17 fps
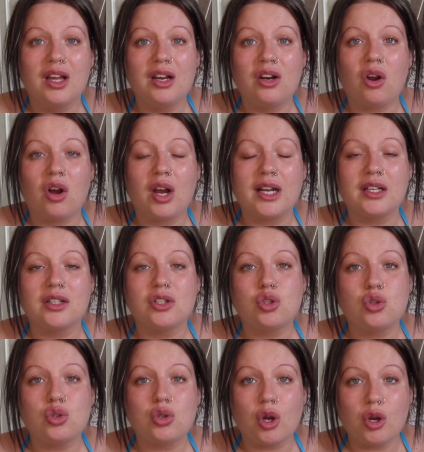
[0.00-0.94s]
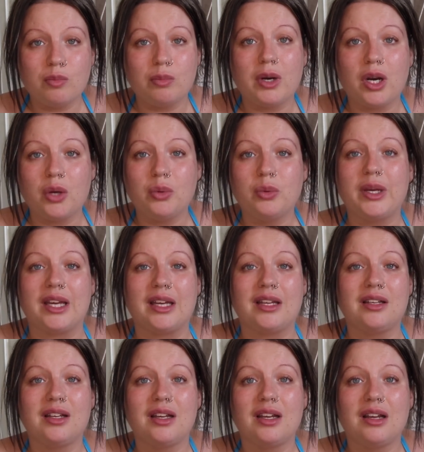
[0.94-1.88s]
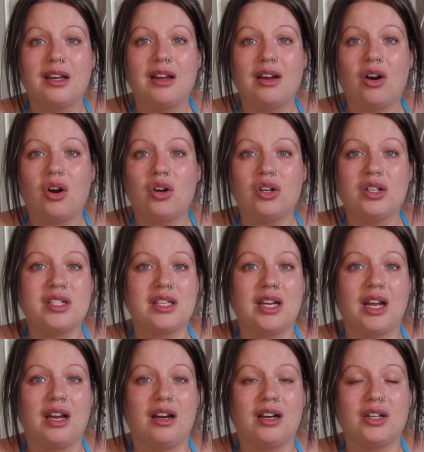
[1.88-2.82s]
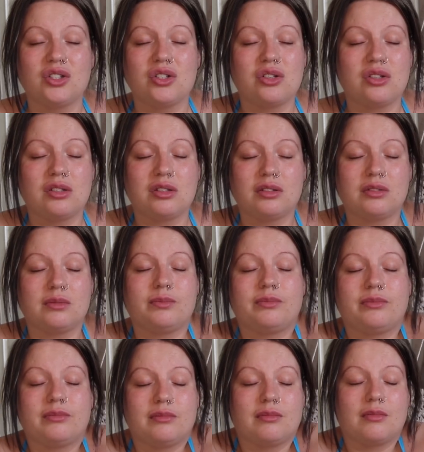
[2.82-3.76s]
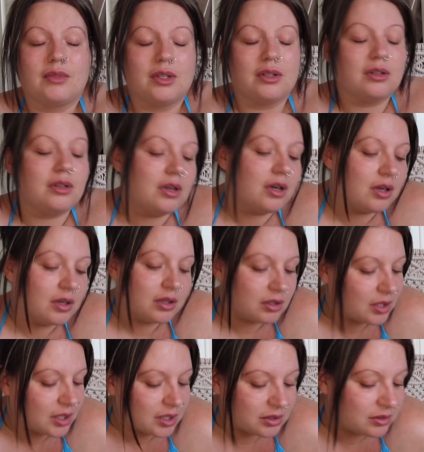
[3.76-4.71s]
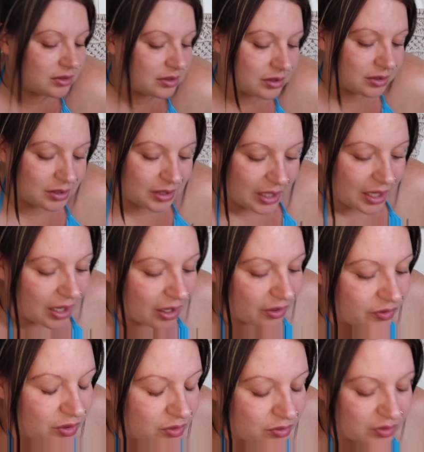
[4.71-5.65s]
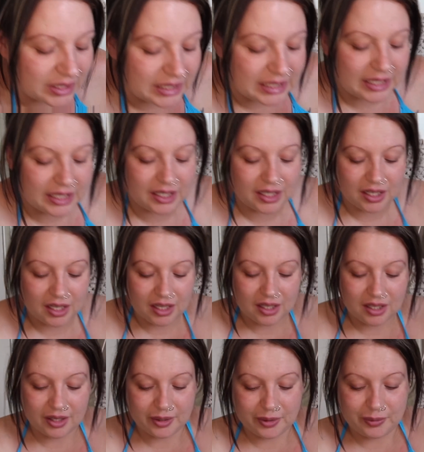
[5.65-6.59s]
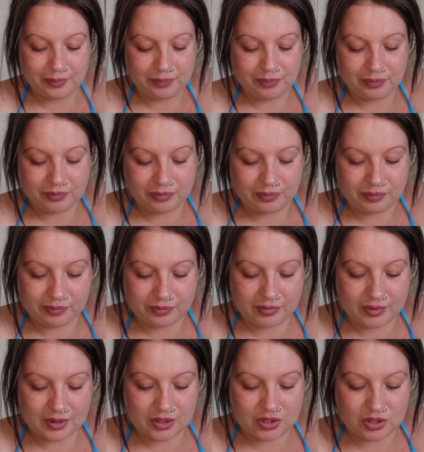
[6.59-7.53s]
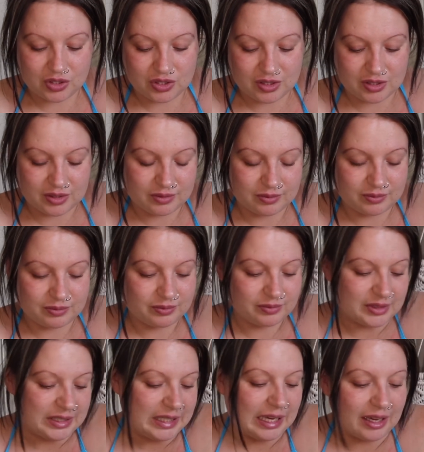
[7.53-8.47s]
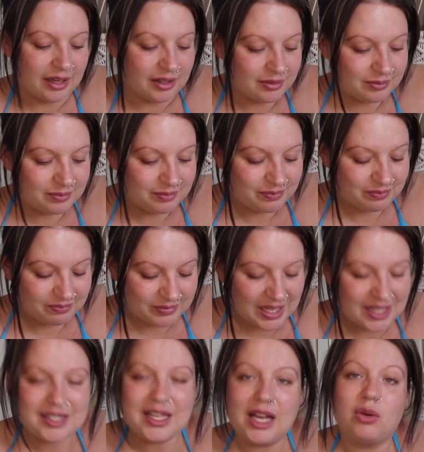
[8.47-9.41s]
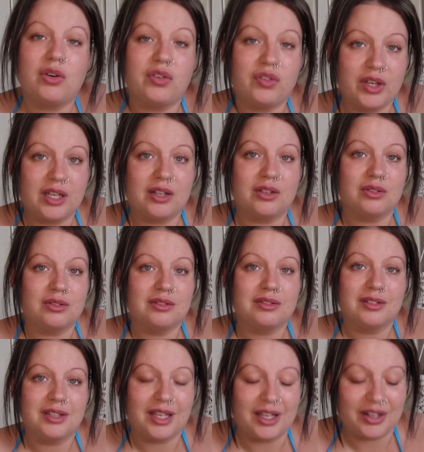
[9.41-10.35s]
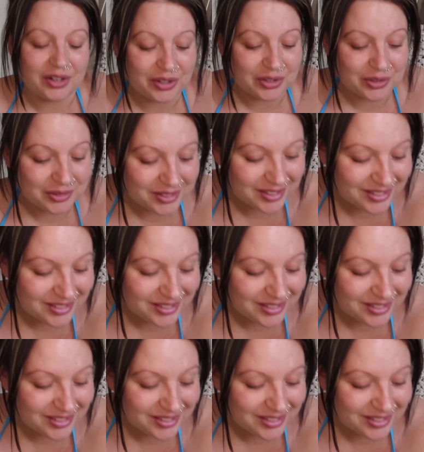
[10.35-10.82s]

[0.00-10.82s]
like so bloated. Honestly, I just, oh, I yeah, I feel really just, yeah, that's how I feel, you know.